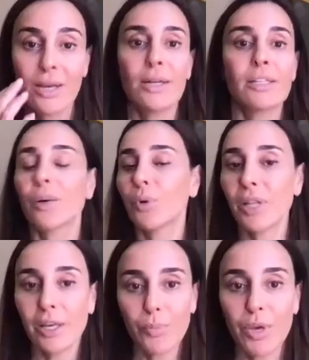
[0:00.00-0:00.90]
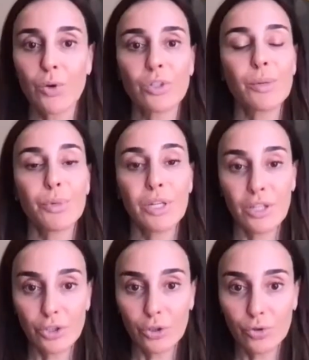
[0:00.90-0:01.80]
someone like me or somebody
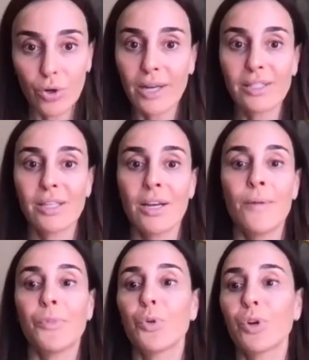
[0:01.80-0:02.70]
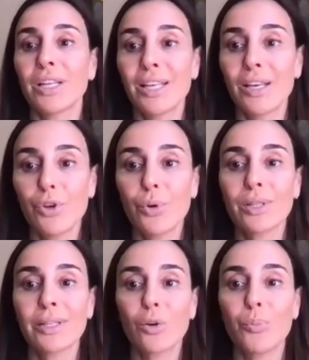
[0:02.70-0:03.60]
that you trust who can give you a
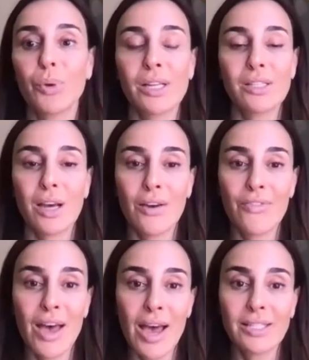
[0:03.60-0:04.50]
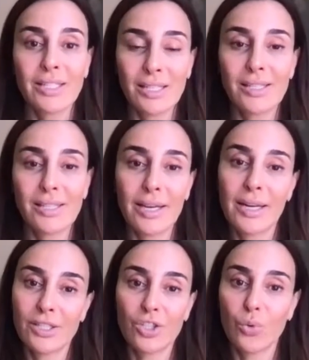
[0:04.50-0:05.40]
little bit of that insight
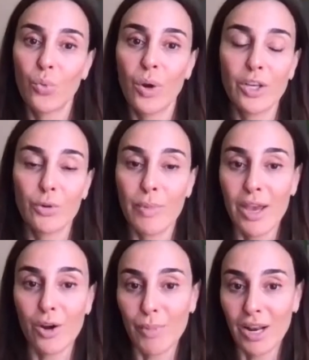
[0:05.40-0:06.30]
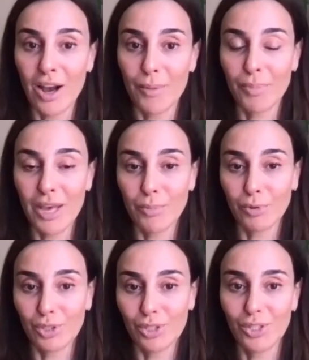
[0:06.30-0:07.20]
as to what you may or may not be able
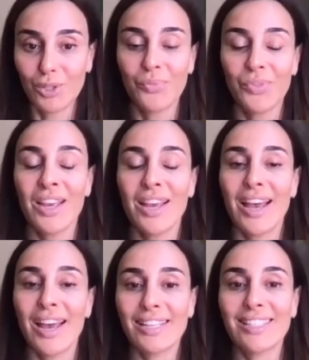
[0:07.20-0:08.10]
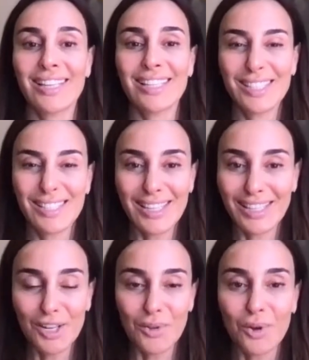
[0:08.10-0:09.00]
to do and it's
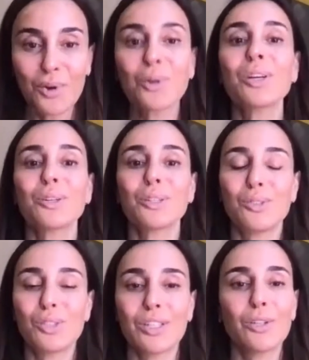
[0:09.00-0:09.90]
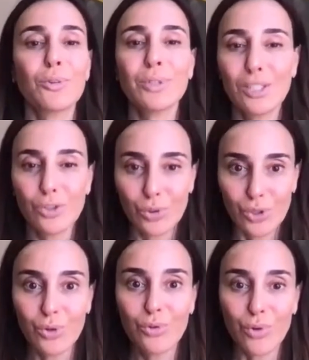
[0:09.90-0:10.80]
you know the earlier you do it you don't need to do it
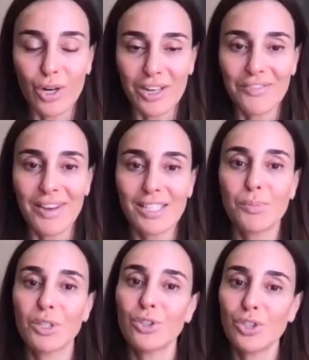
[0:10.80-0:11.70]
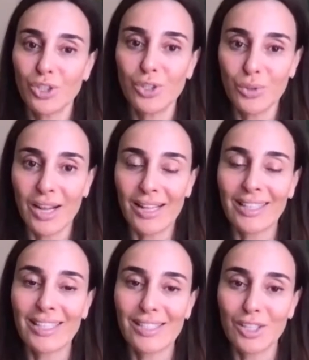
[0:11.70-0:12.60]
too far in advance but you should do it at
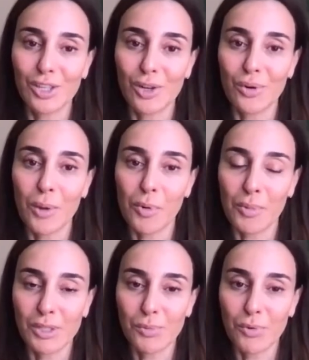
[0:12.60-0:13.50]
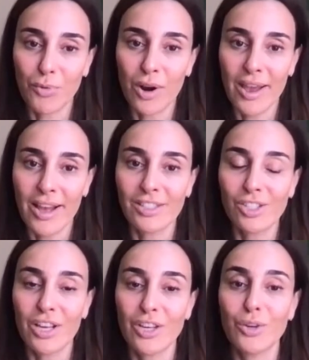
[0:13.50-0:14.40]
least you know a couple months beforehand
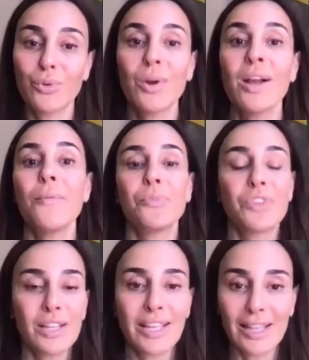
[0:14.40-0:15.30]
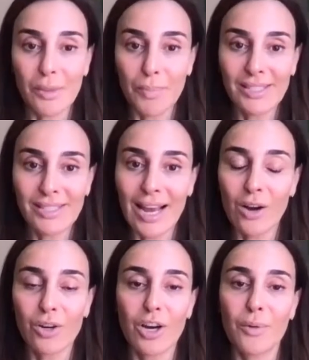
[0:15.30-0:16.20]
so that you can get the best
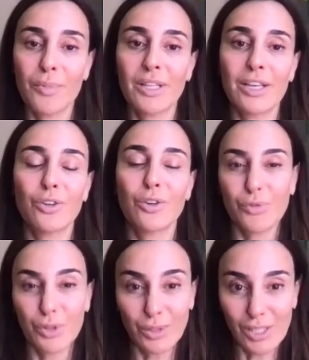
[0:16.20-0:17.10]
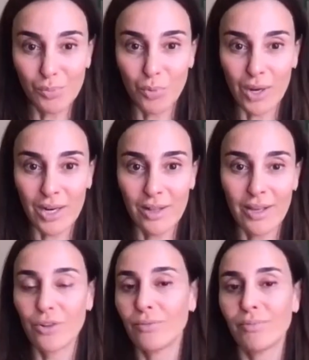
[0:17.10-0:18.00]
outcome and that you don't feel disappointed that
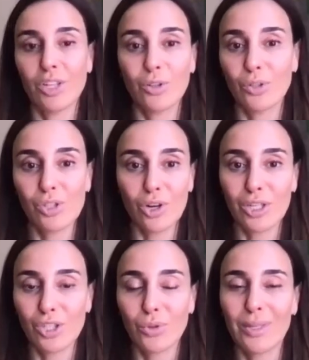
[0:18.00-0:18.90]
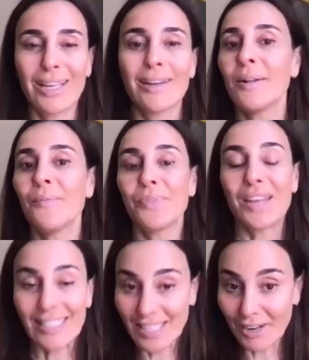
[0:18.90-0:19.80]
you you know you started too late
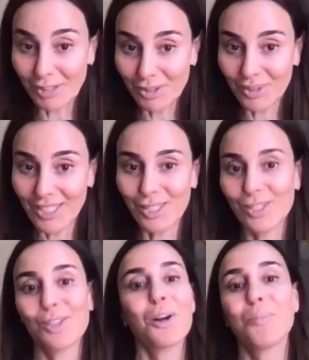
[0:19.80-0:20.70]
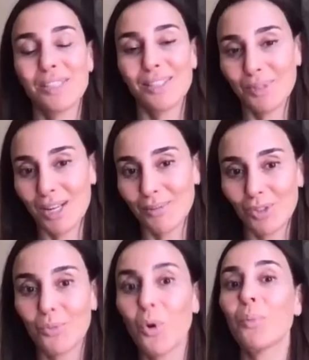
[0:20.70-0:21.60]
it's never too late to start but sometimes
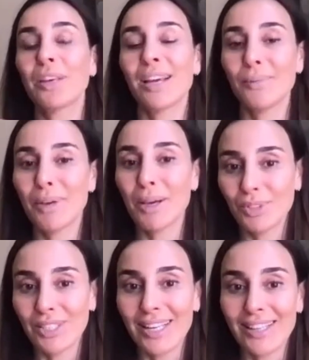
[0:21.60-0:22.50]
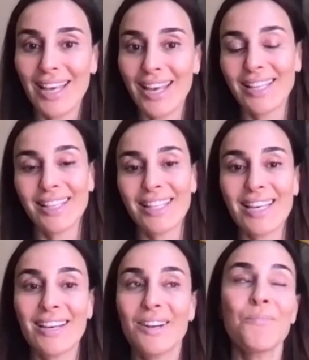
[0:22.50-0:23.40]
you won't get be able to get the
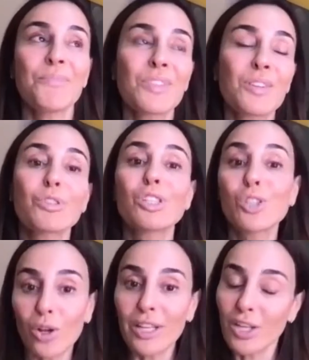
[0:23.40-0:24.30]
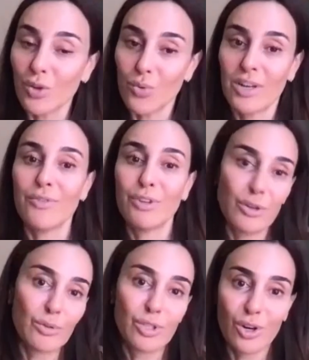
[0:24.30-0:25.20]
the result that you want if you
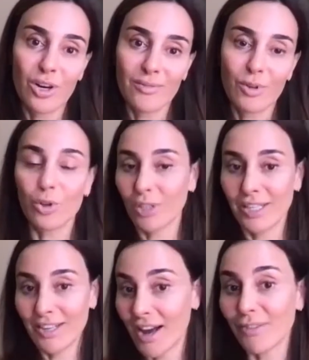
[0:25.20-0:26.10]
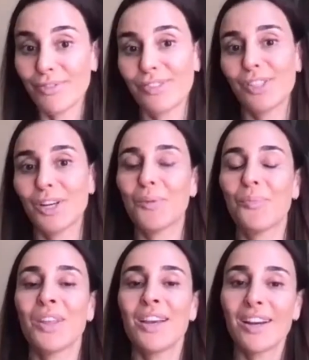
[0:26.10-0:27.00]
don't start early enough so
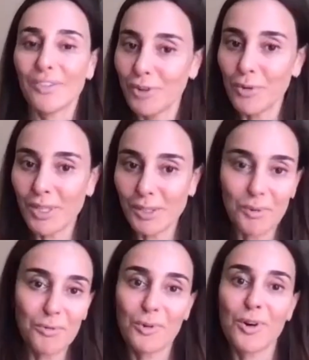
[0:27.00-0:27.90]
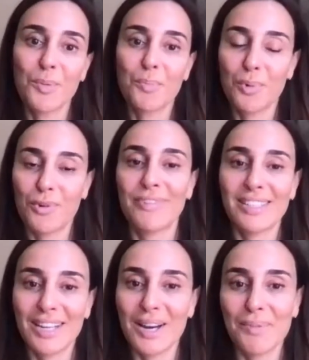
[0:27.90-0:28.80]
a few months before
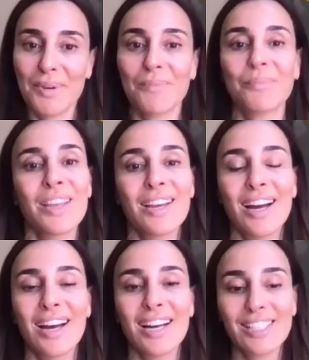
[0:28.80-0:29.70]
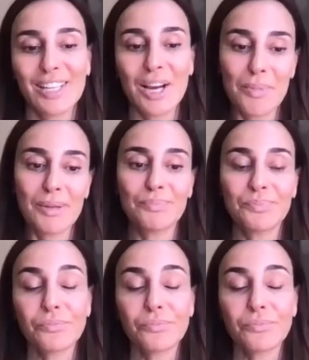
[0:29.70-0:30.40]
perfect timing uh, to come in